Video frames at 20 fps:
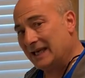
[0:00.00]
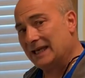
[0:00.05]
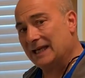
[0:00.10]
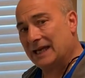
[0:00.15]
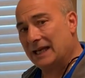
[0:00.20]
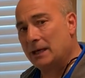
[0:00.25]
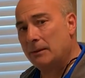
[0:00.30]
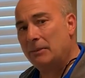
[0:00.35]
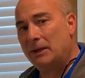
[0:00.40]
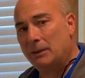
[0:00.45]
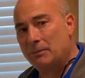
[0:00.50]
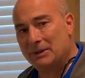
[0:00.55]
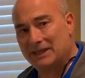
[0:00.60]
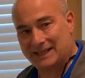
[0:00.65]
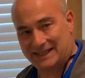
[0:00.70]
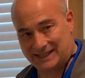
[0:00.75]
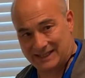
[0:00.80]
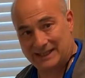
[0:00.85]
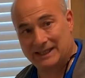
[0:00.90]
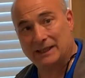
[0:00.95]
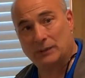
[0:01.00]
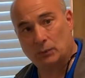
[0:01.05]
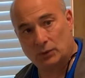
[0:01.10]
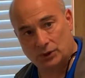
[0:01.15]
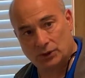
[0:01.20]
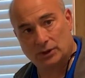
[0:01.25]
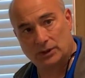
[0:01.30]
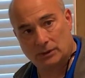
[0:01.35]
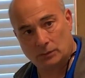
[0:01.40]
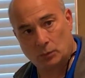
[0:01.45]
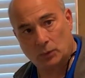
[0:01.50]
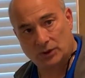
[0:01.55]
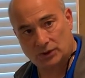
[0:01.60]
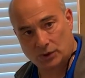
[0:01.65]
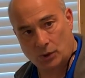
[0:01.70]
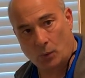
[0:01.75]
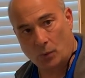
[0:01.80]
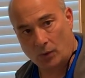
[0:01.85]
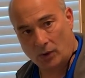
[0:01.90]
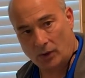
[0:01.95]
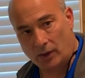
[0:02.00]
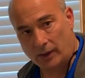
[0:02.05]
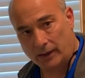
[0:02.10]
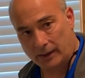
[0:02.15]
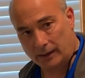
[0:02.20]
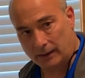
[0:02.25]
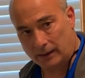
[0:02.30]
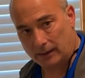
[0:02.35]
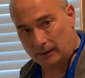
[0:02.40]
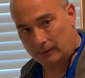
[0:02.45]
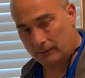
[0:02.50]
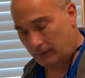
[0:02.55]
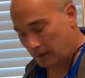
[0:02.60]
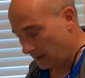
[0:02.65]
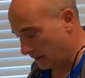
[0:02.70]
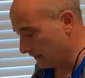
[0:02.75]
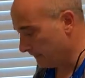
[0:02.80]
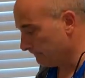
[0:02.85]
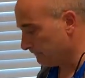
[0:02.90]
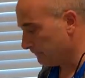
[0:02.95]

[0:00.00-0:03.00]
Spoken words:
got to be able to see what's going on in there, okay?